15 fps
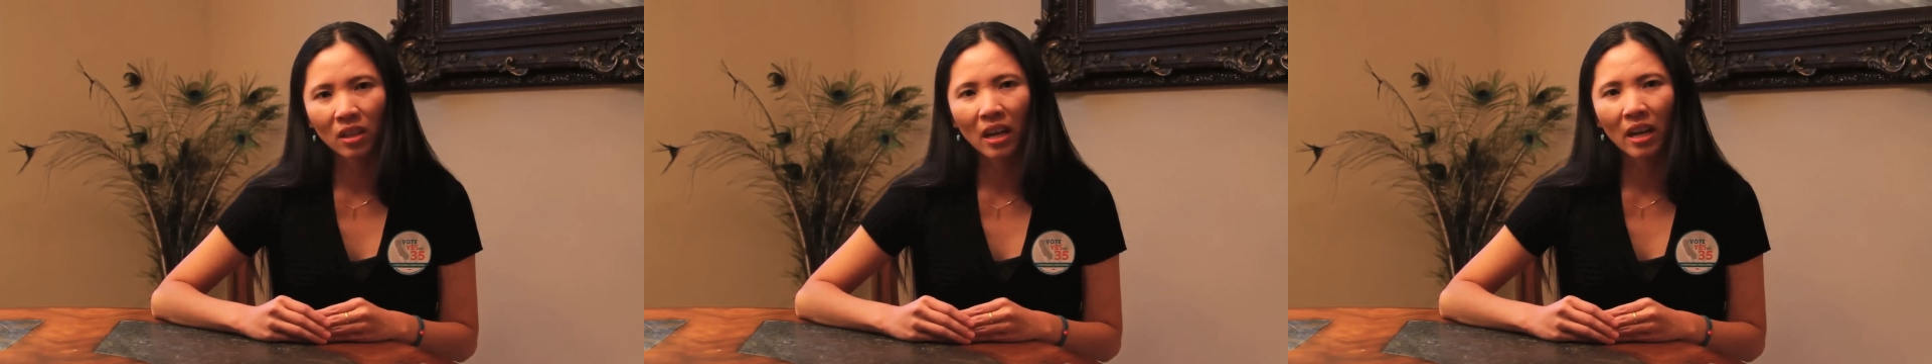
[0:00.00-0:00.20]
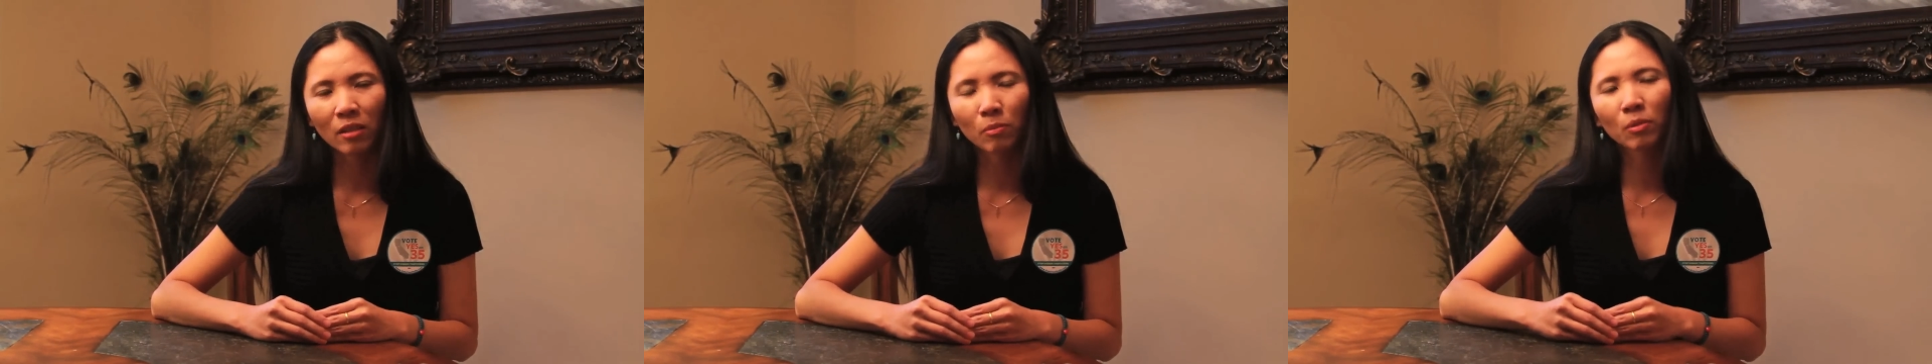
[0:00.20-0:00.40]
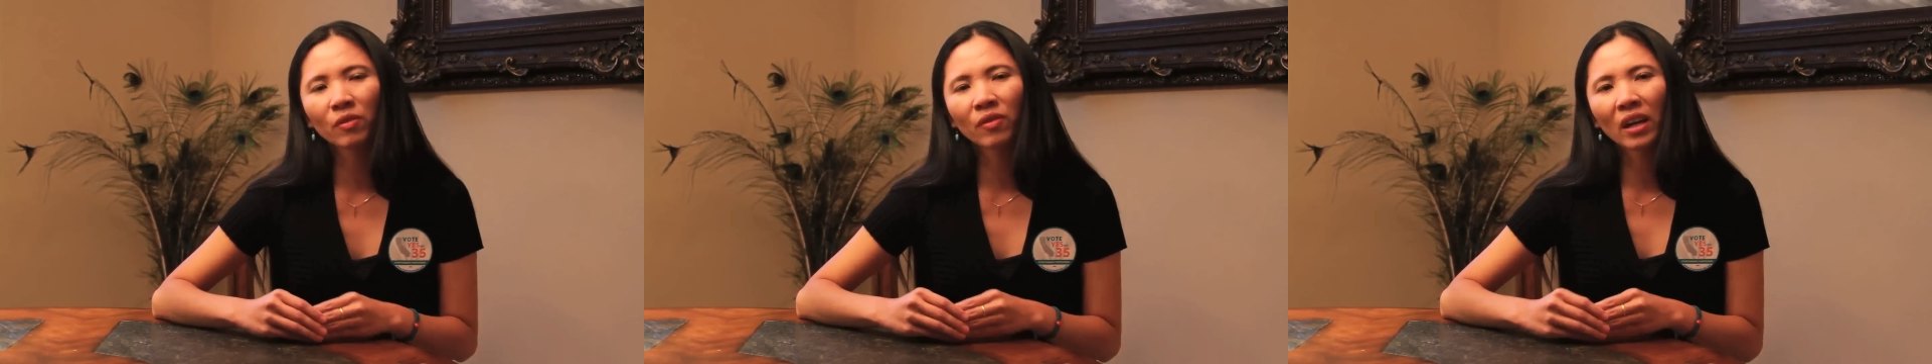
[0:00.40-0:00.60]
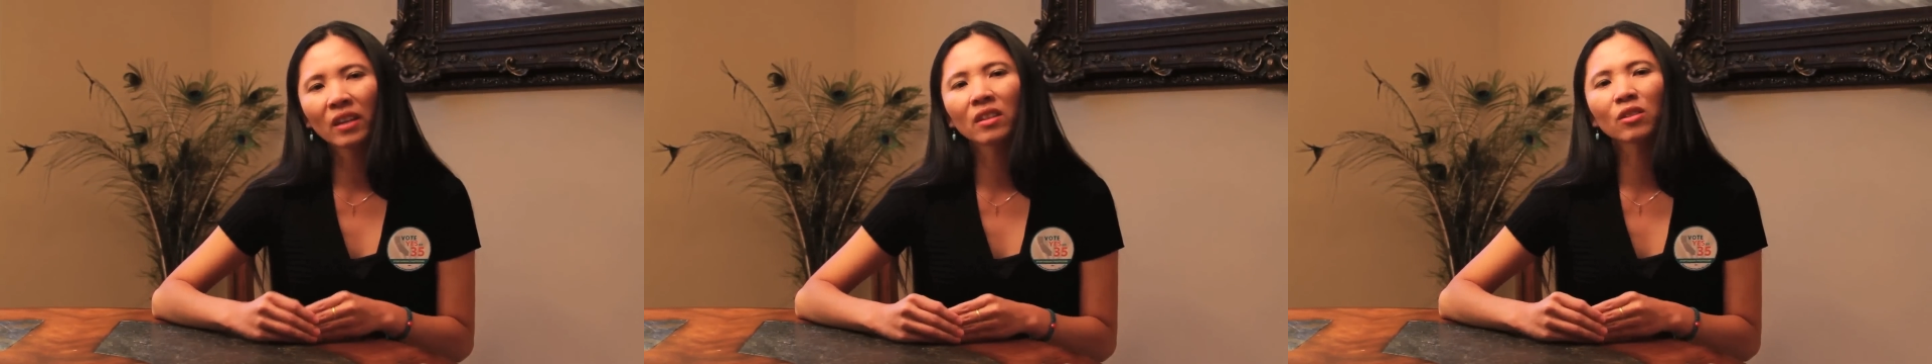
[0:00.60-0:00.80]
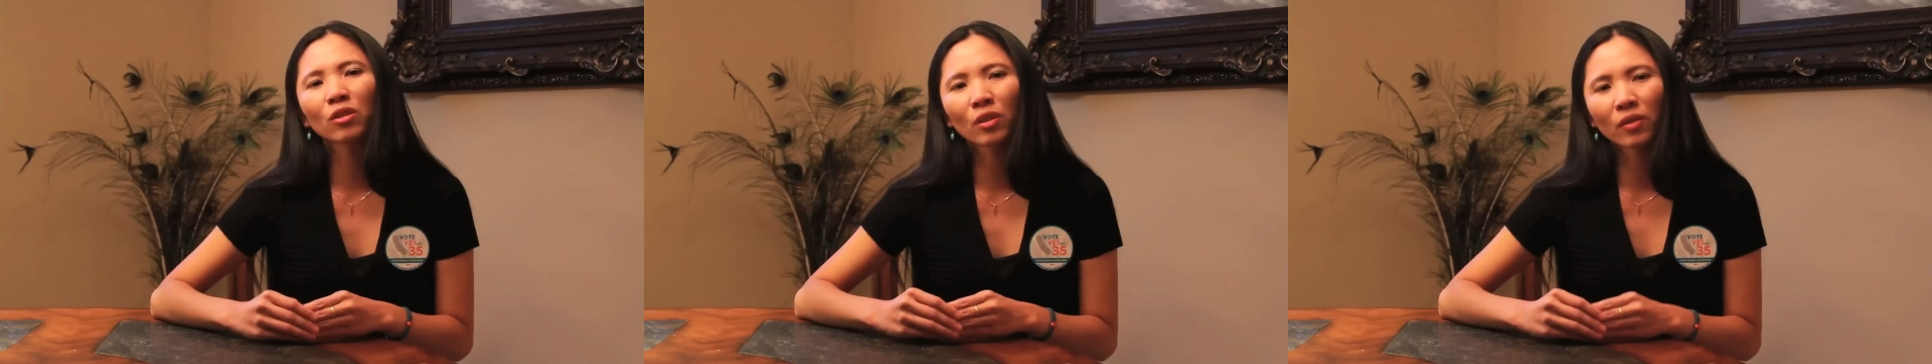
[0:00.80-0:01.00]
as
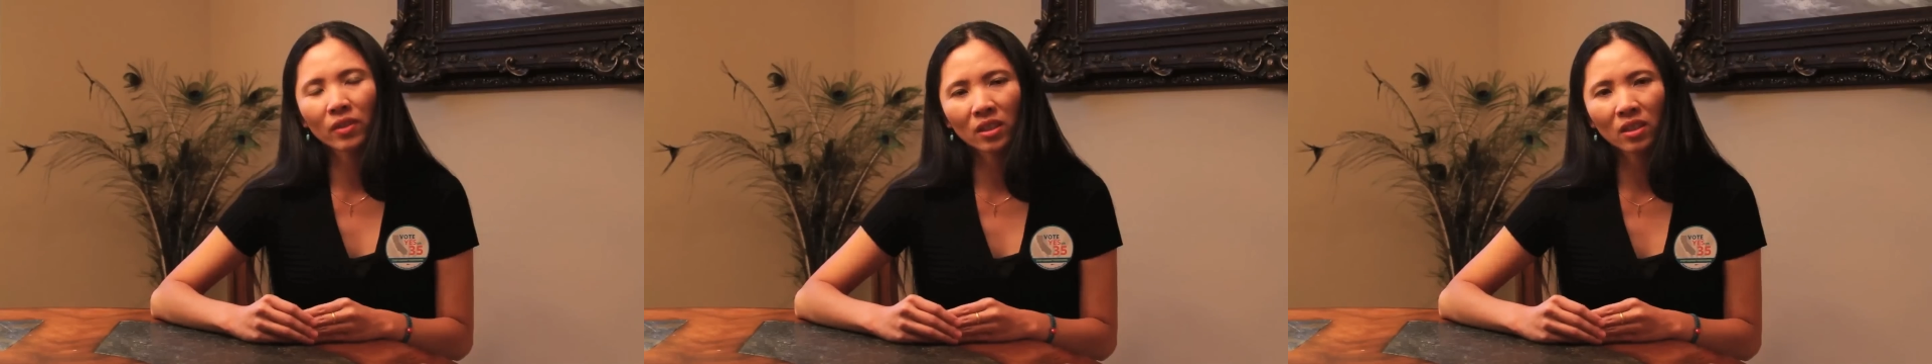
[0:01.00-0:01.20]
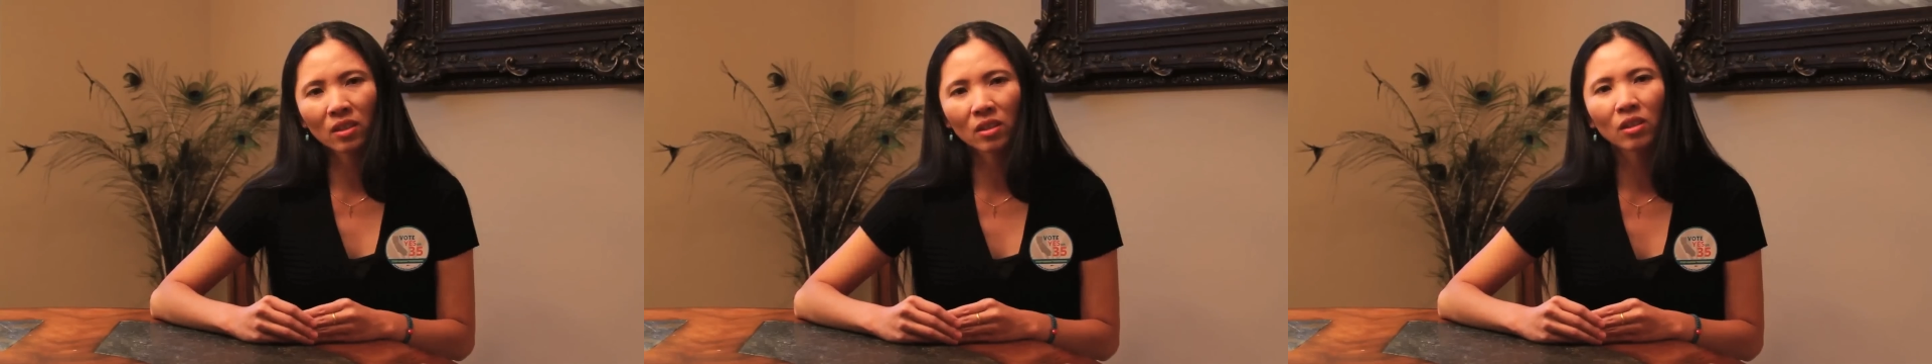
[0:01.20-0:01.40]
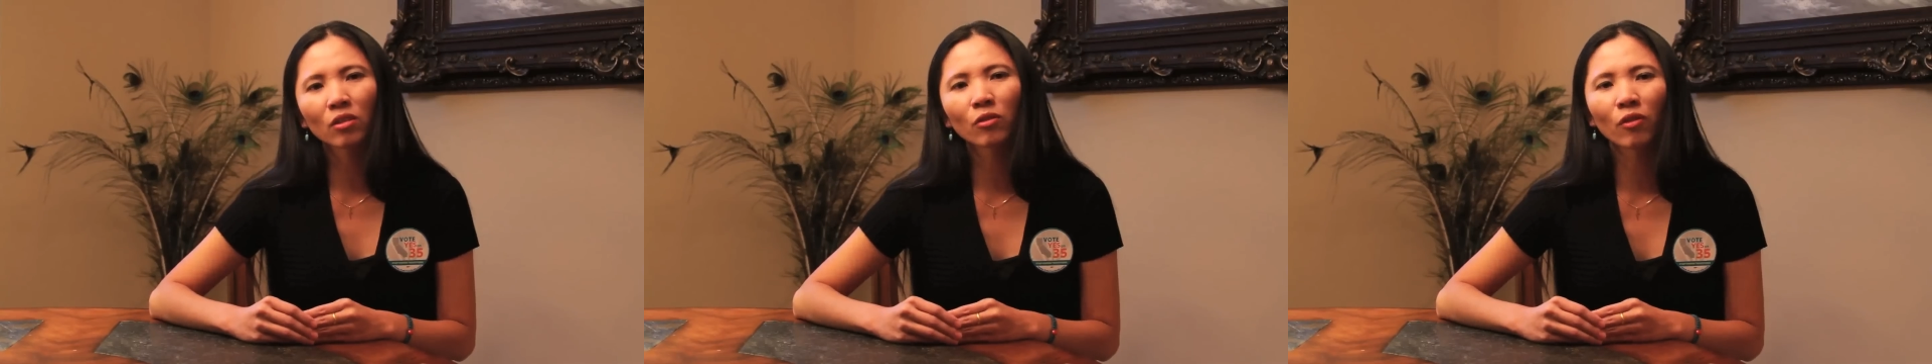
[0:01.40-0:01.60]
providing services